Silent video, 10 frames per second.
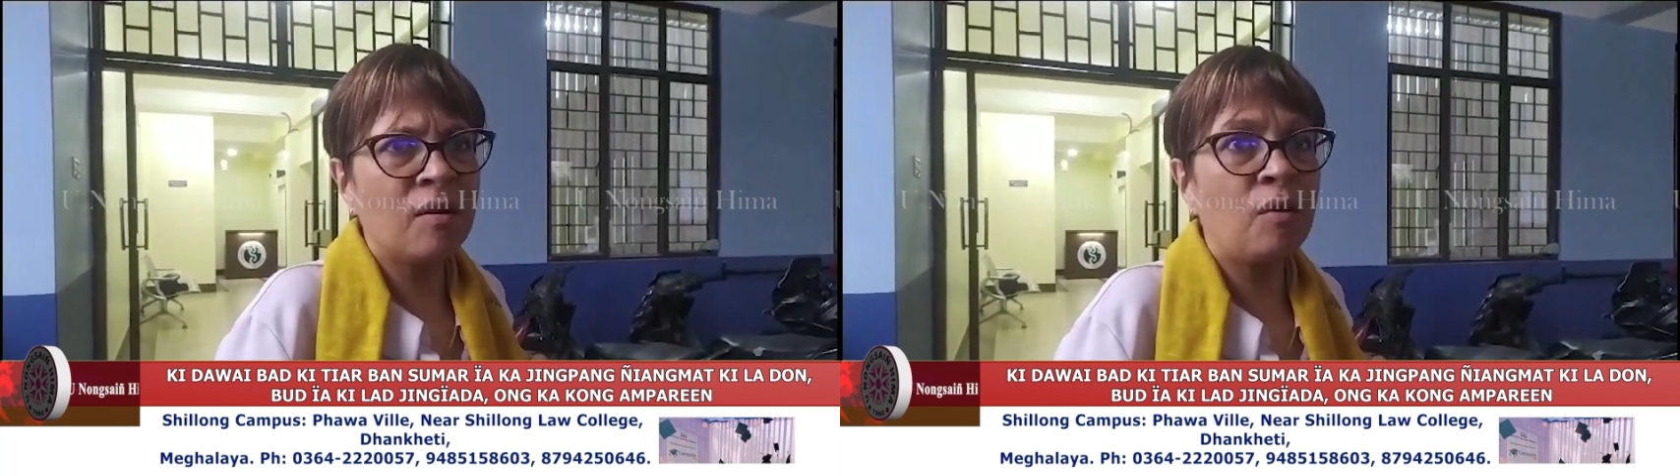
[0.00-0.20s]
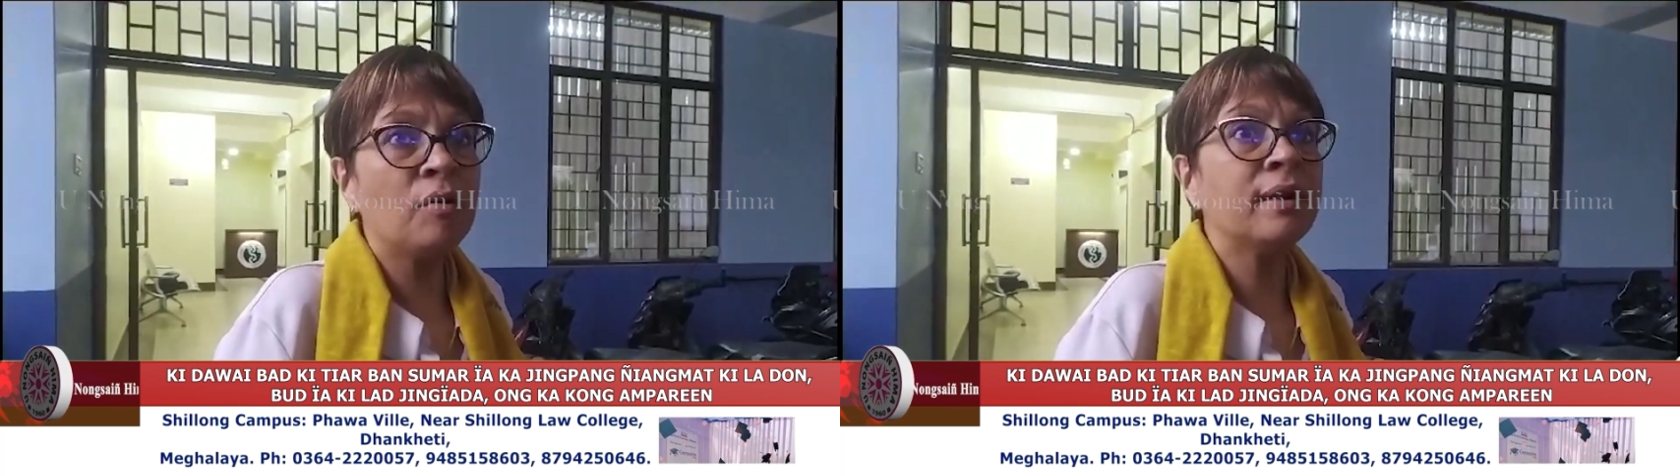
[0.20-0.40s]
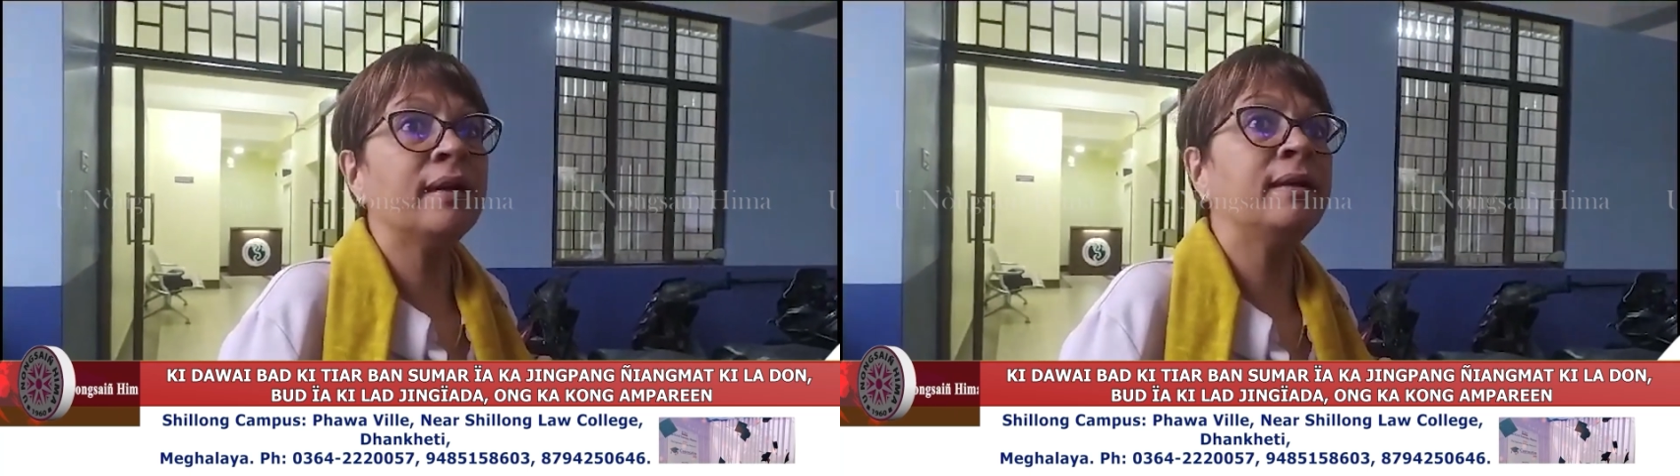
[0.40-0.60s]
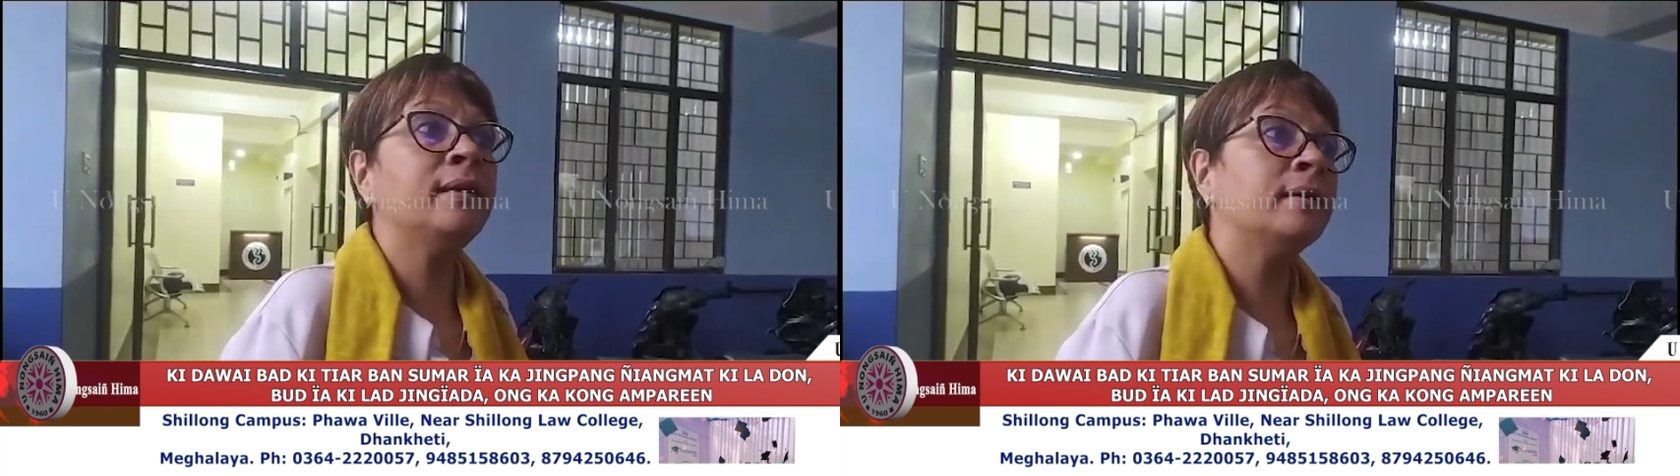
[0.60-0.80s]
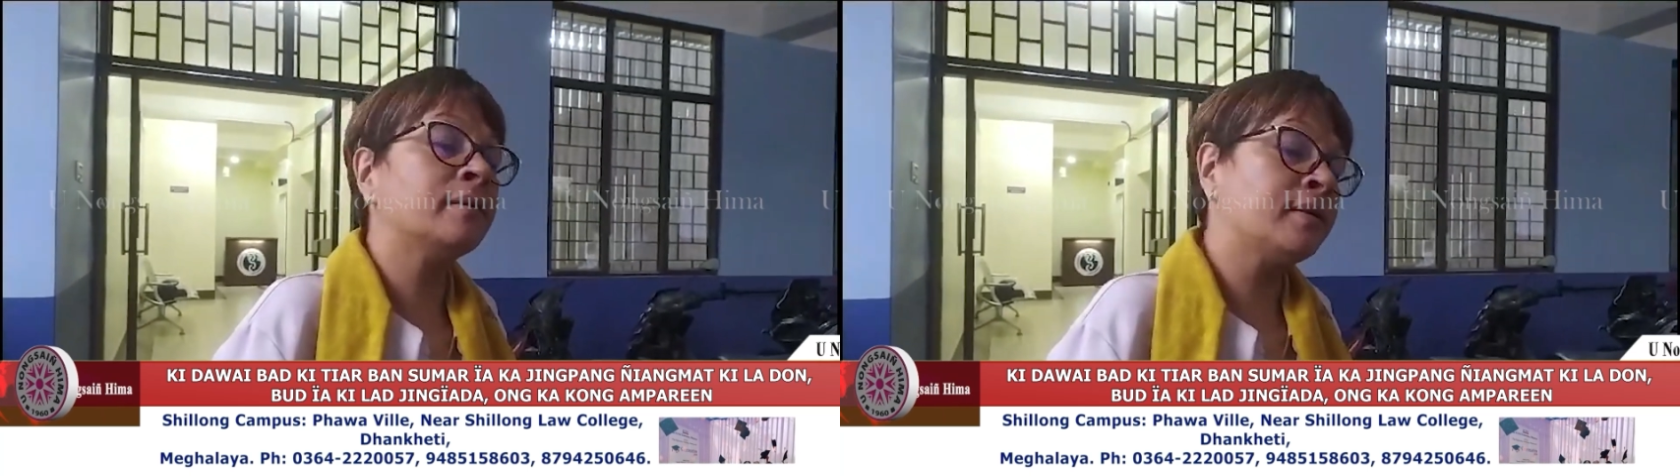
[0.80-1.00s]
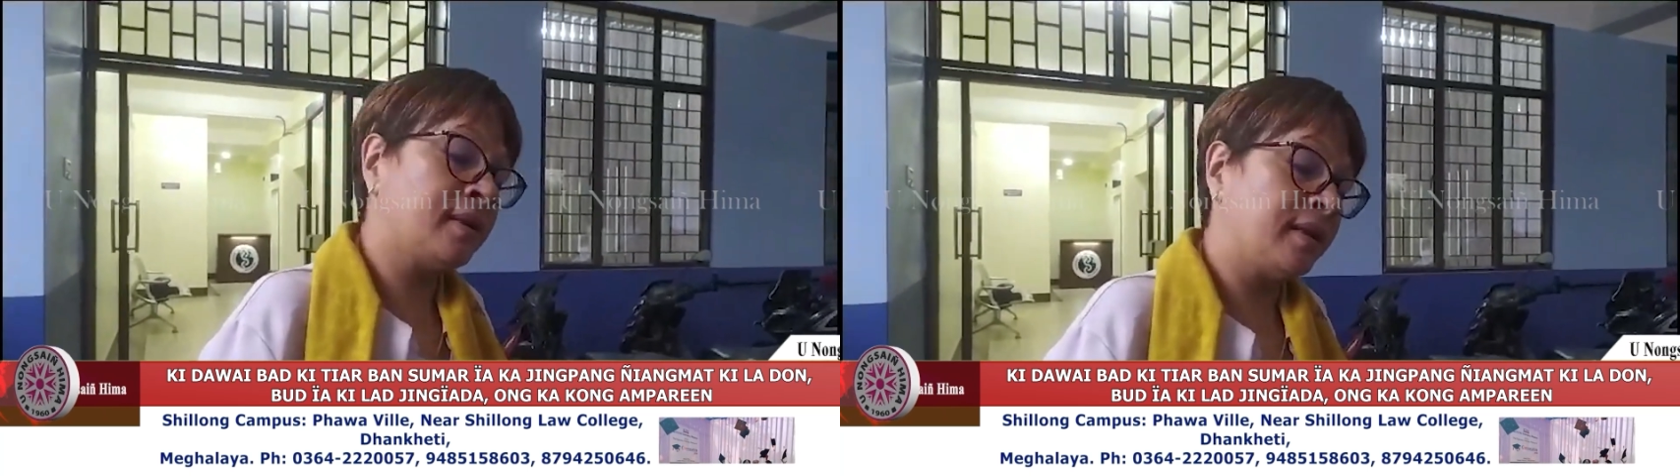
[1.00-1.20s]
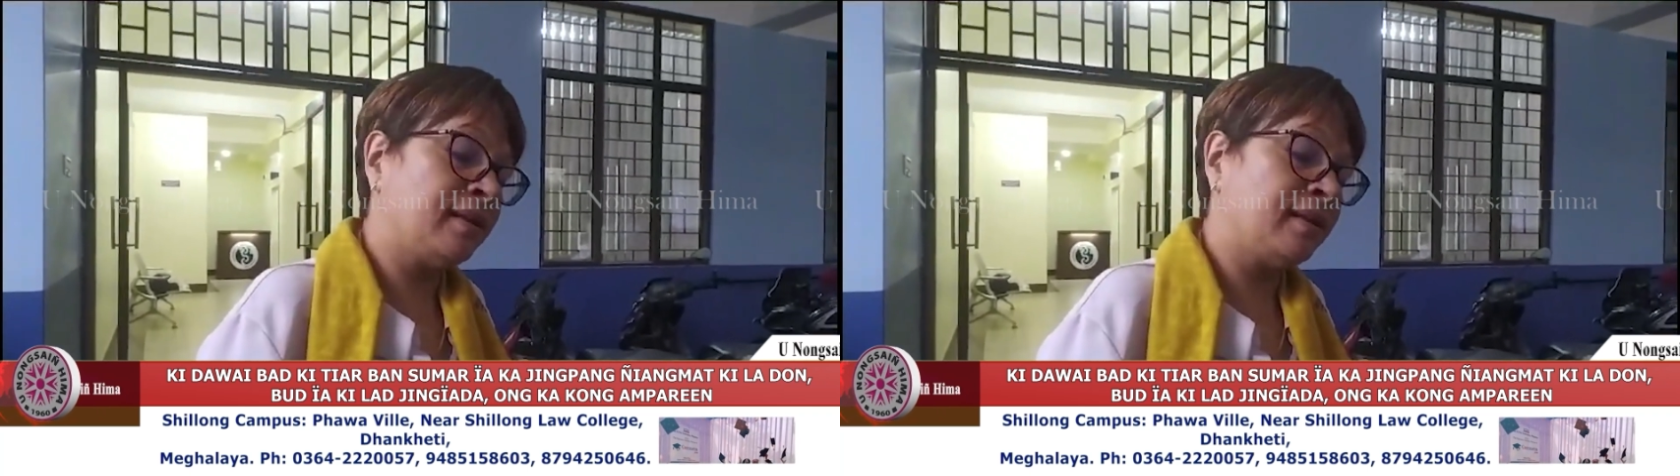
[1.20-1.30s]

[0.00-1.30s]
or any other state,